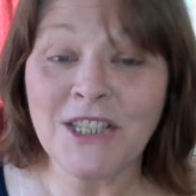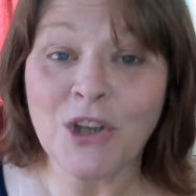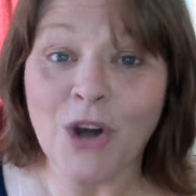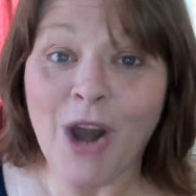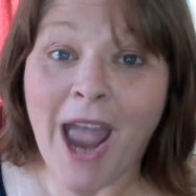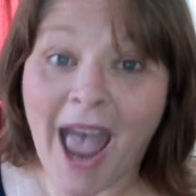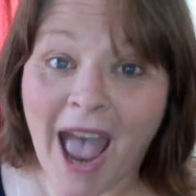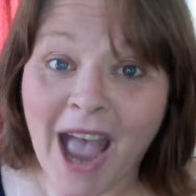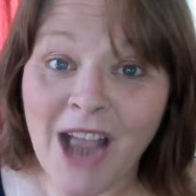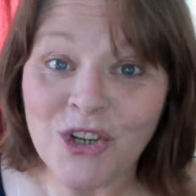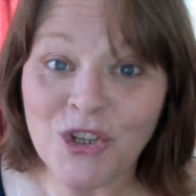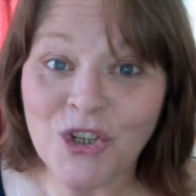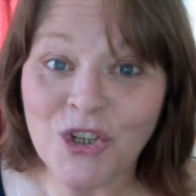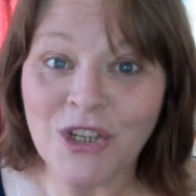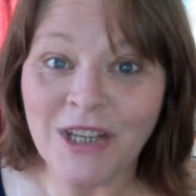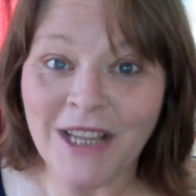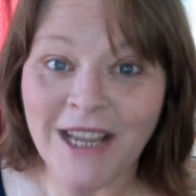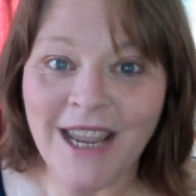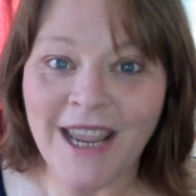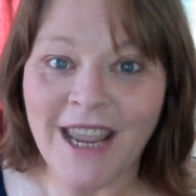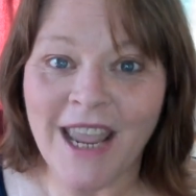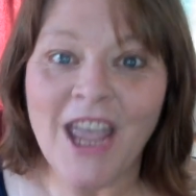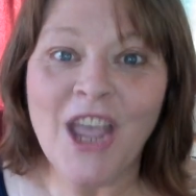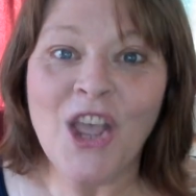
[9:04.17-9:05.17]
are
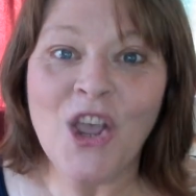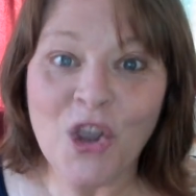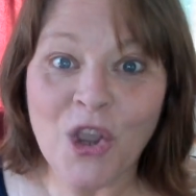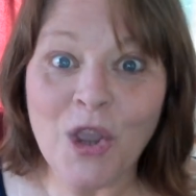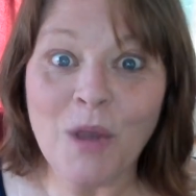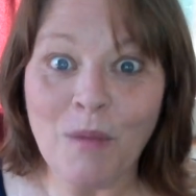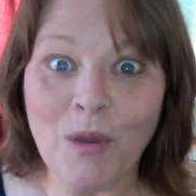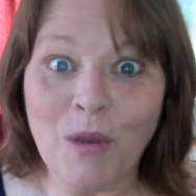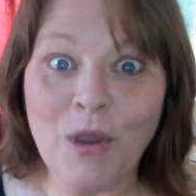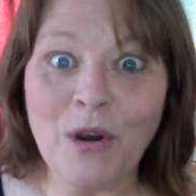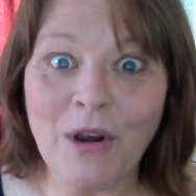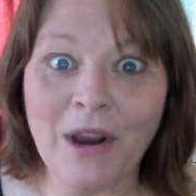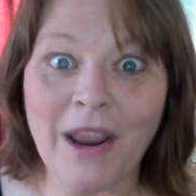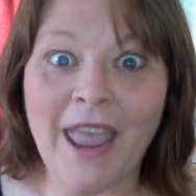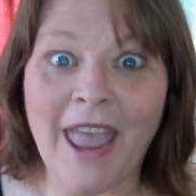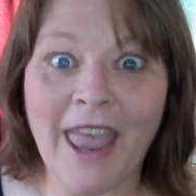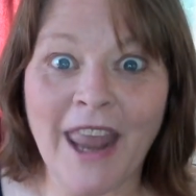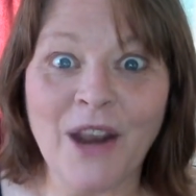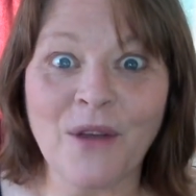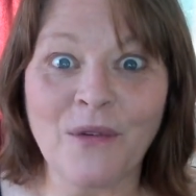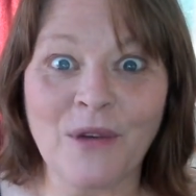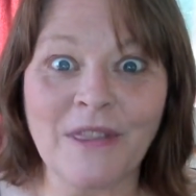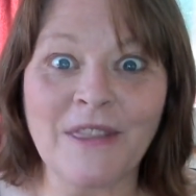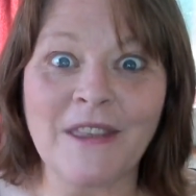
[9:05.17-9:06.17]
actually
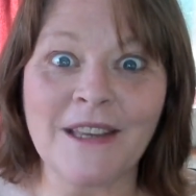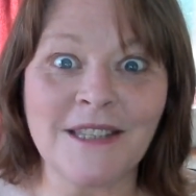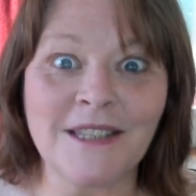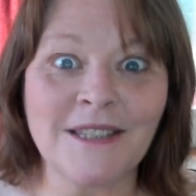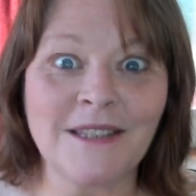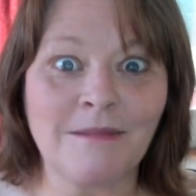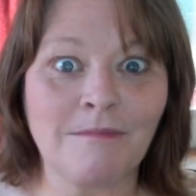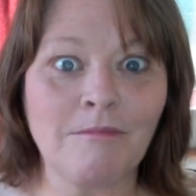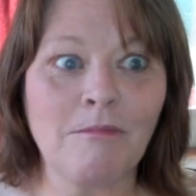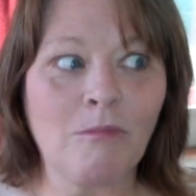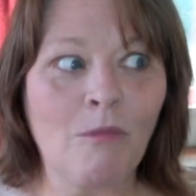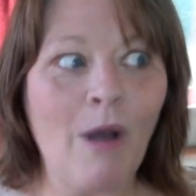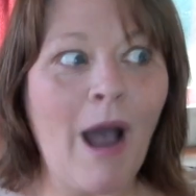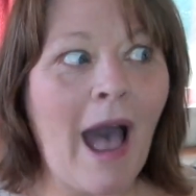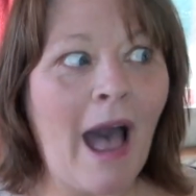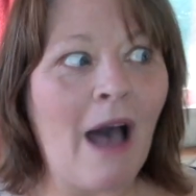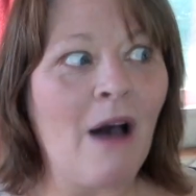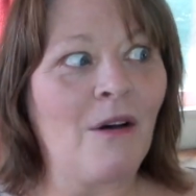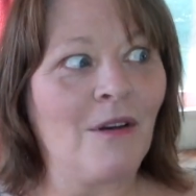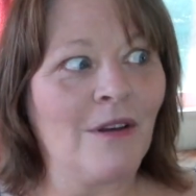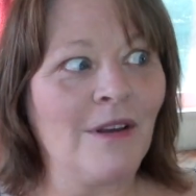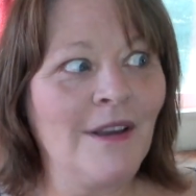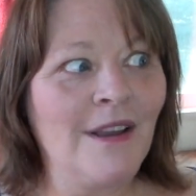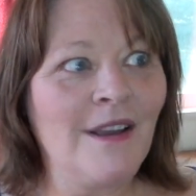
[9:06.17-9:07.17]
communicating with us?
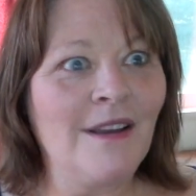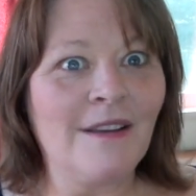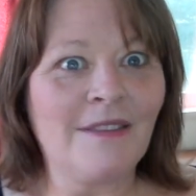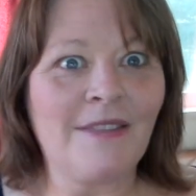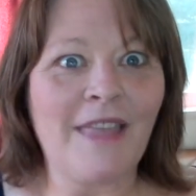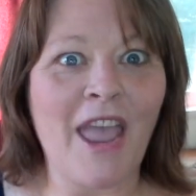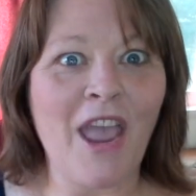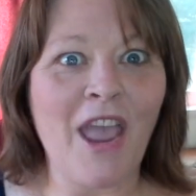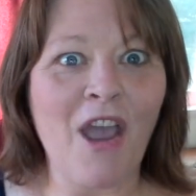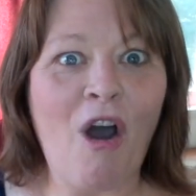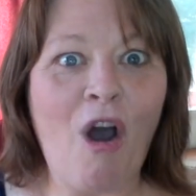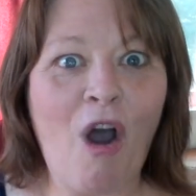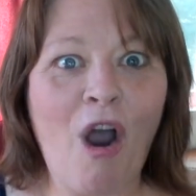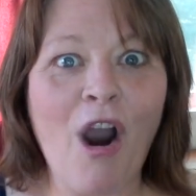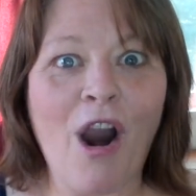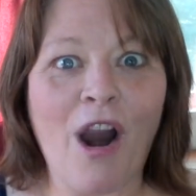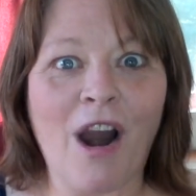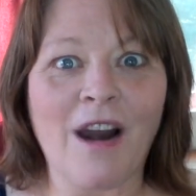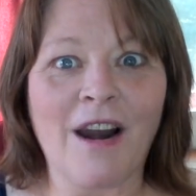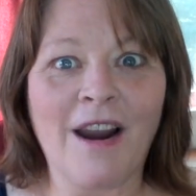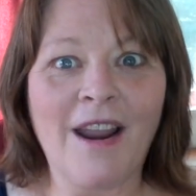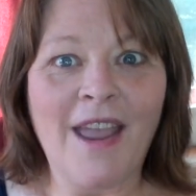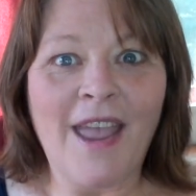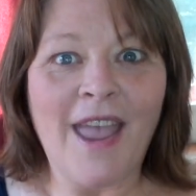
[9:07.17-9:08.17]
Wow, they
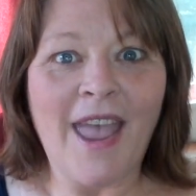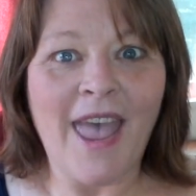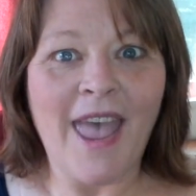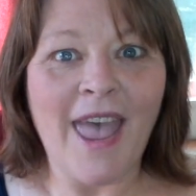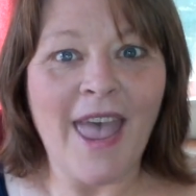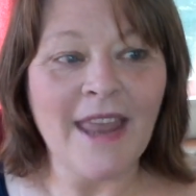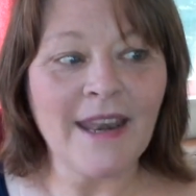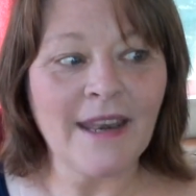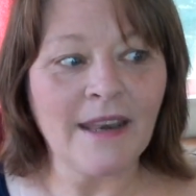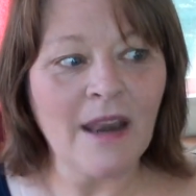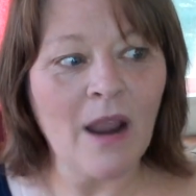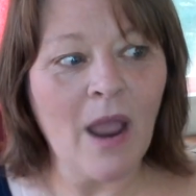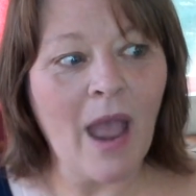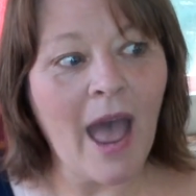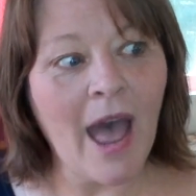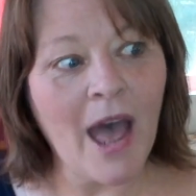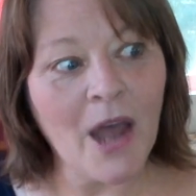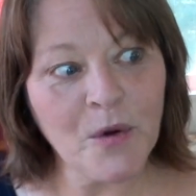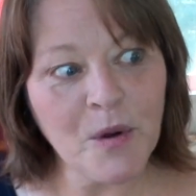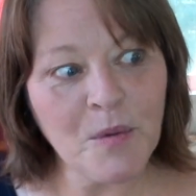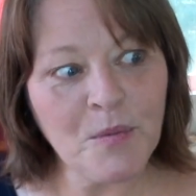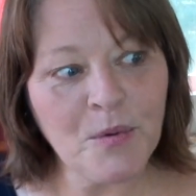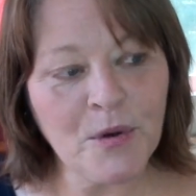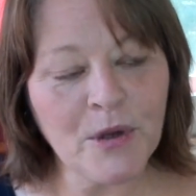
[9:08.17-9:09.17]
are. And
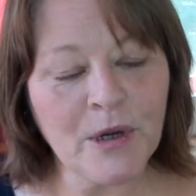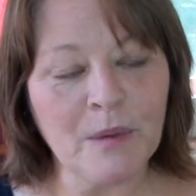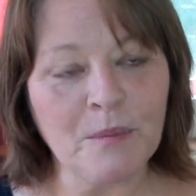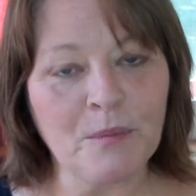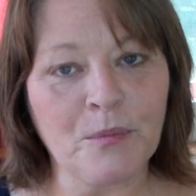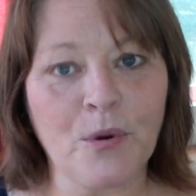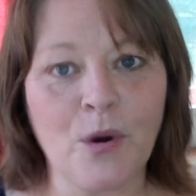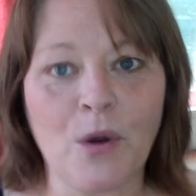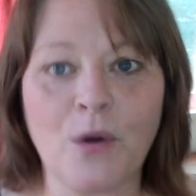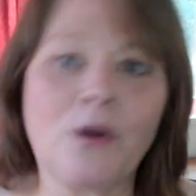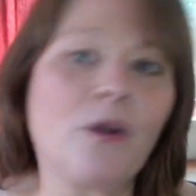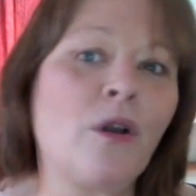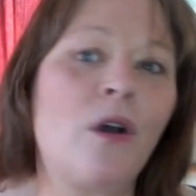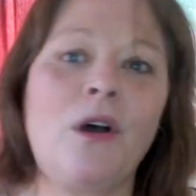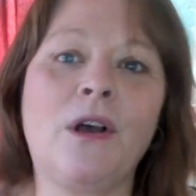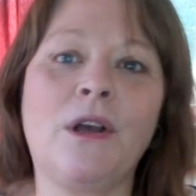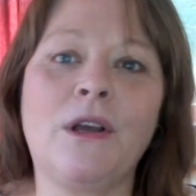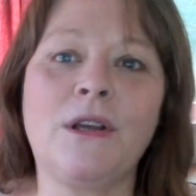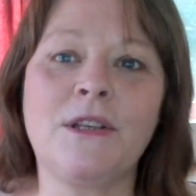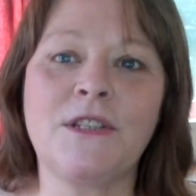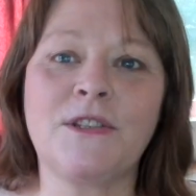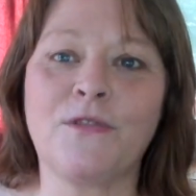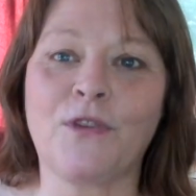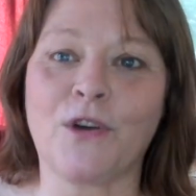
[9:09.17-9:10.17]
how do we put in
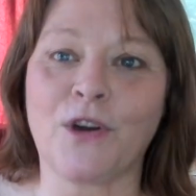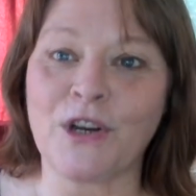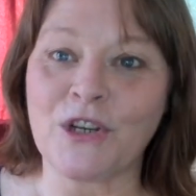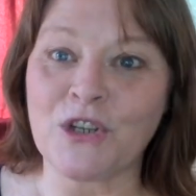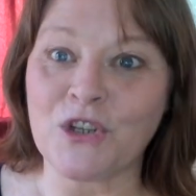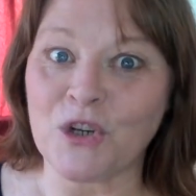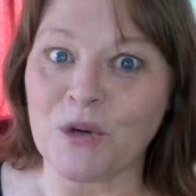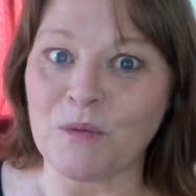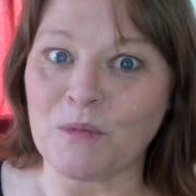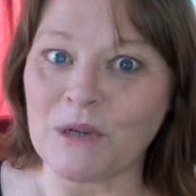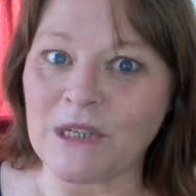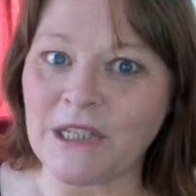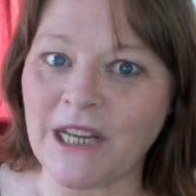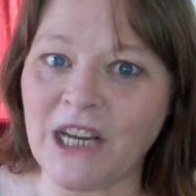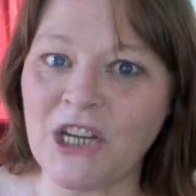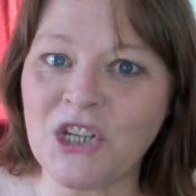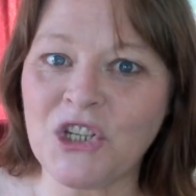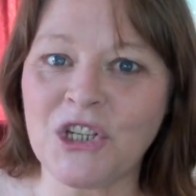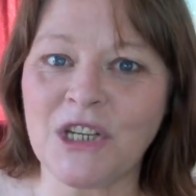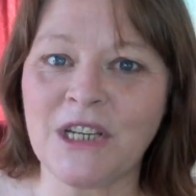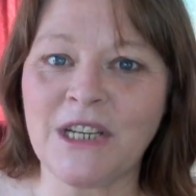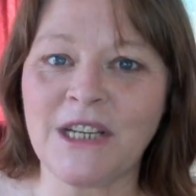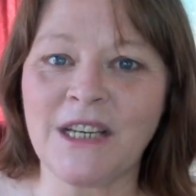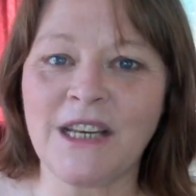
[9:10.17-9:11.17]
protocols for
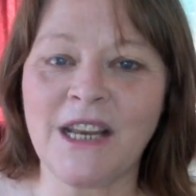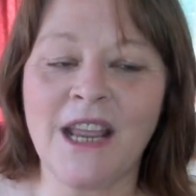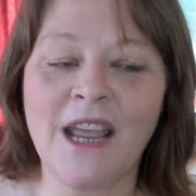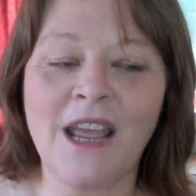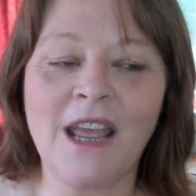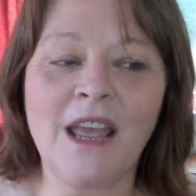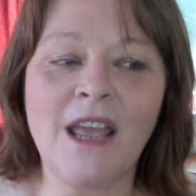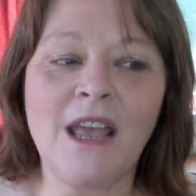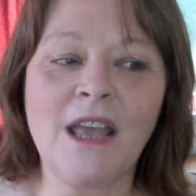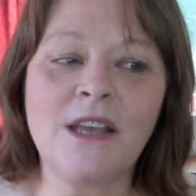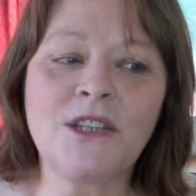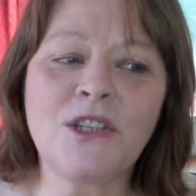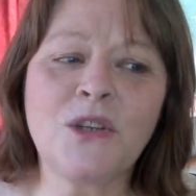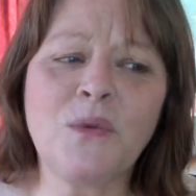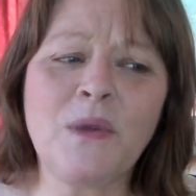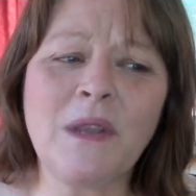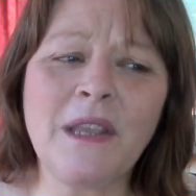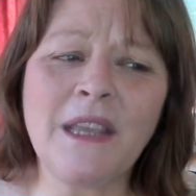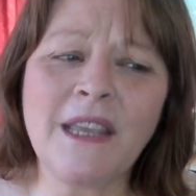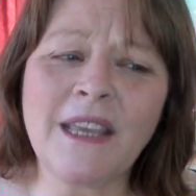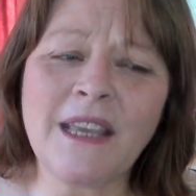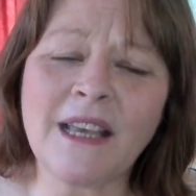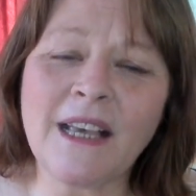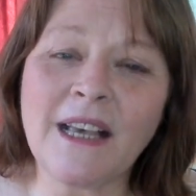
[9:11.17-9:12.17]
interpretation so we
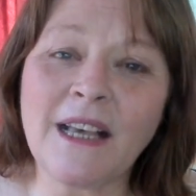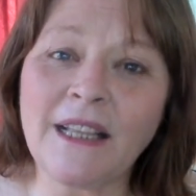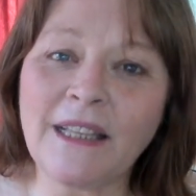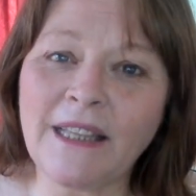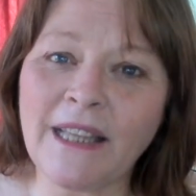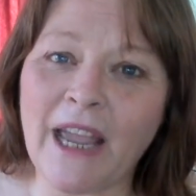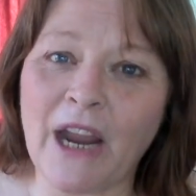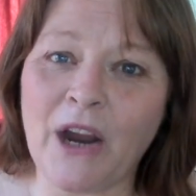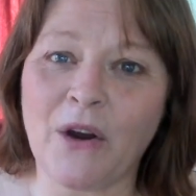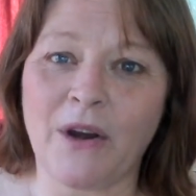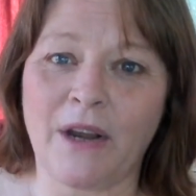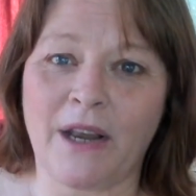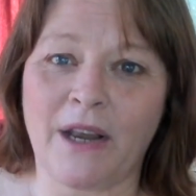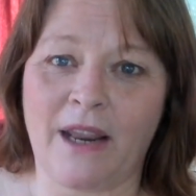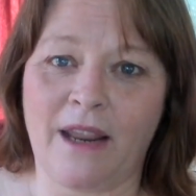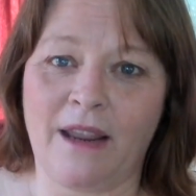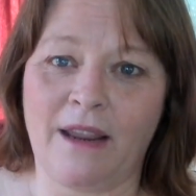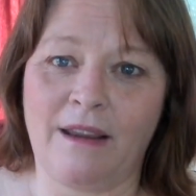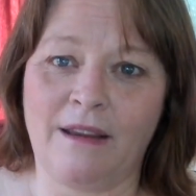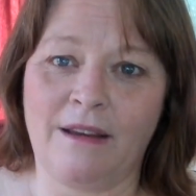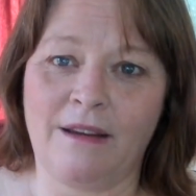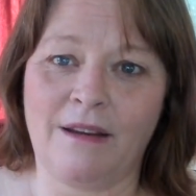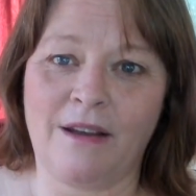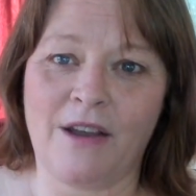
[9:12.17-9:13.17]
can get
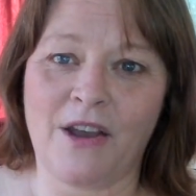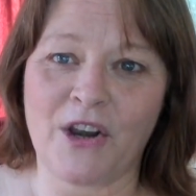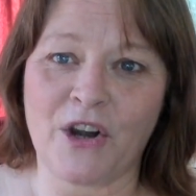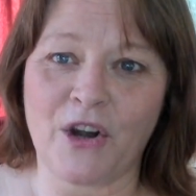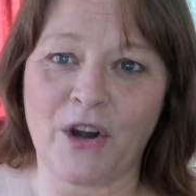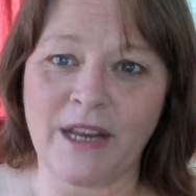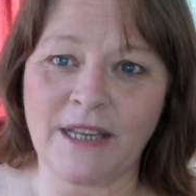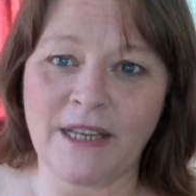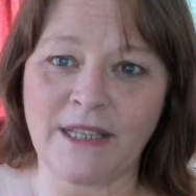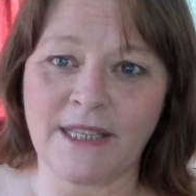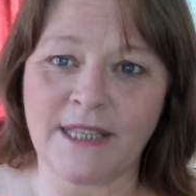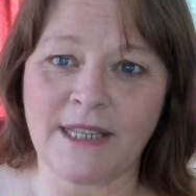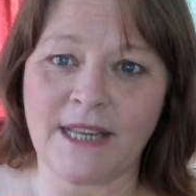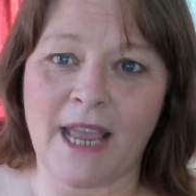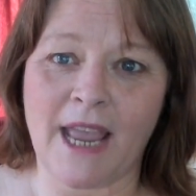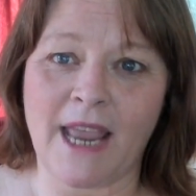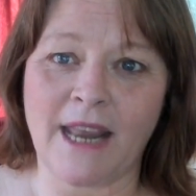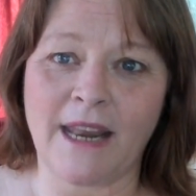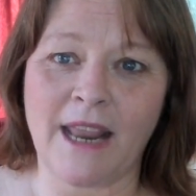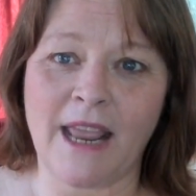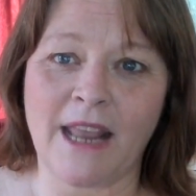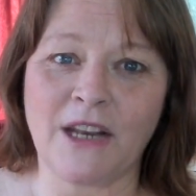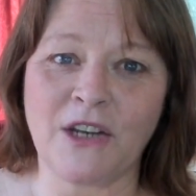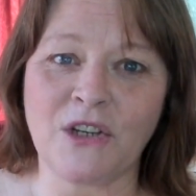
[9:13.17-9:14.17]
clarity on our
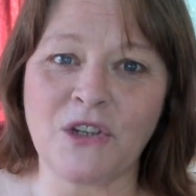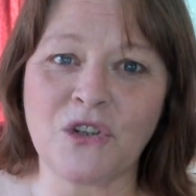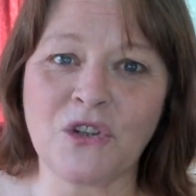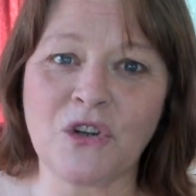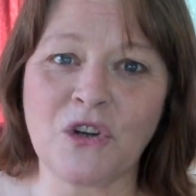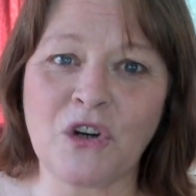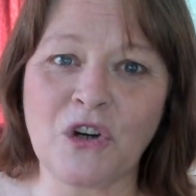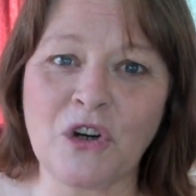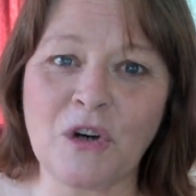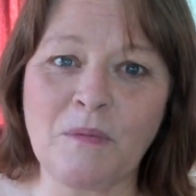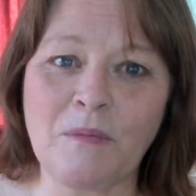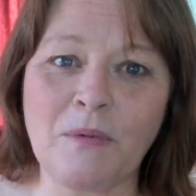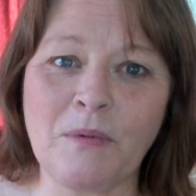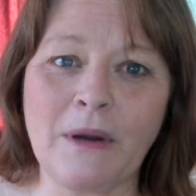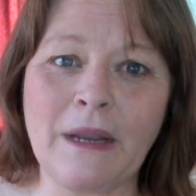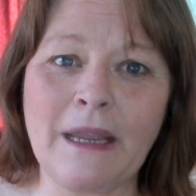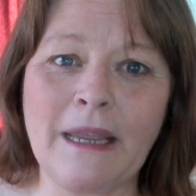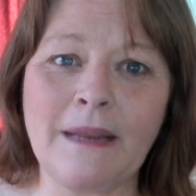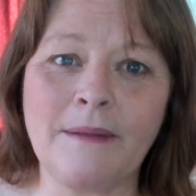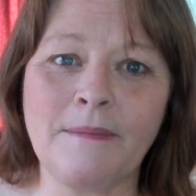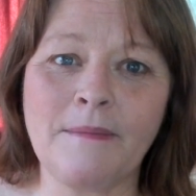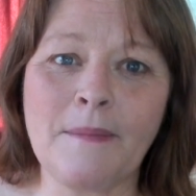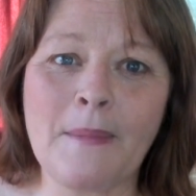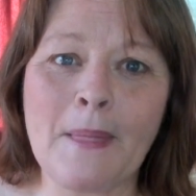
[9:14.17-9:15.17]
insight and
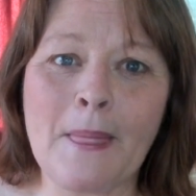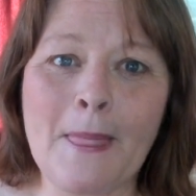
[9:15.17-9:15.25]
interpret